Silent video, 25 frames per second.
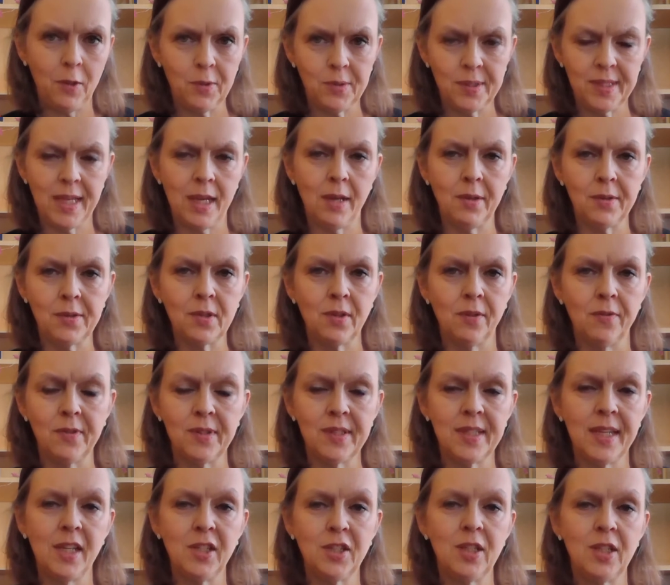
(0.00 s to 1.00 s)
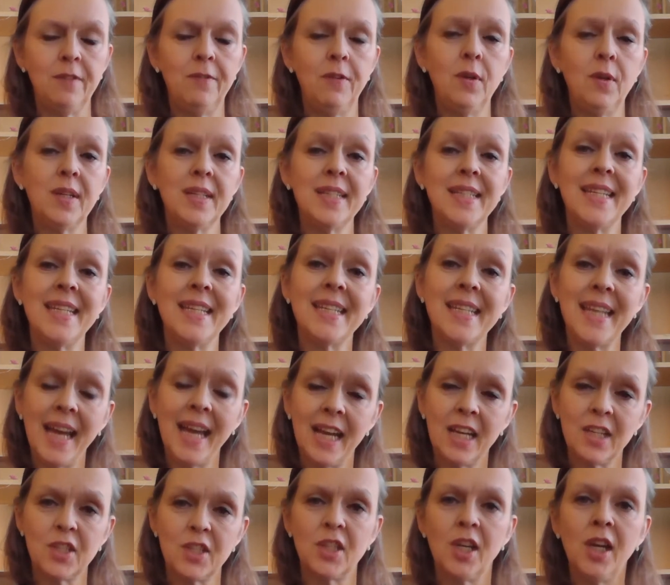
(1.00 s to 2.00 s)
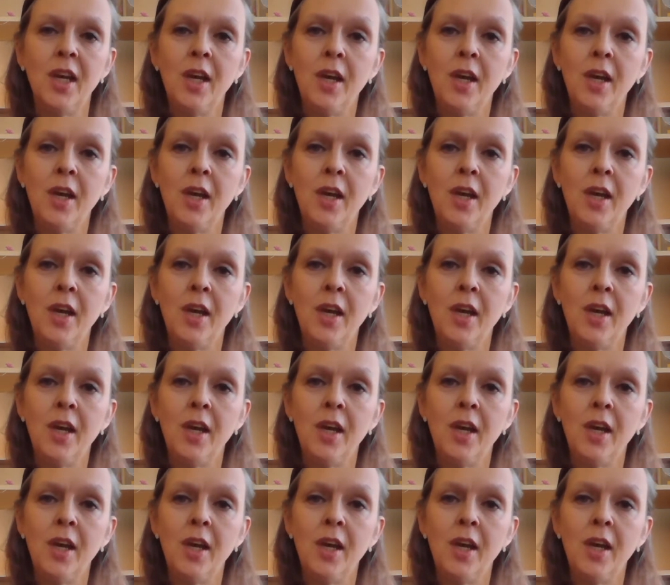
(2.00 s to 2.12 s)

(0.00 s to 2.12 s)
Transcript: sales conversation, if you can detach